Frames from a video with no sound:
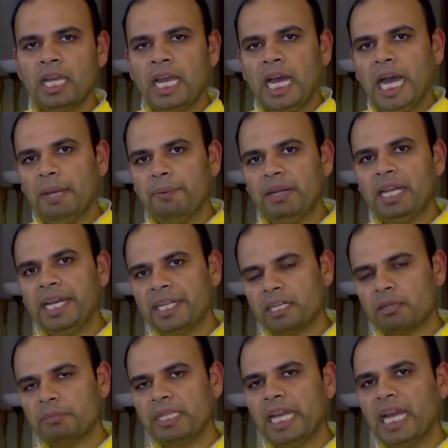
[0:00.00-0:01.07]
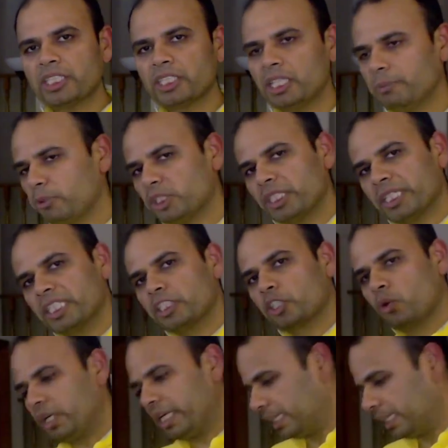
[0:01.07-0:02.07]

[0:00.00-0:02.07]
I will later be actually pushing a screw in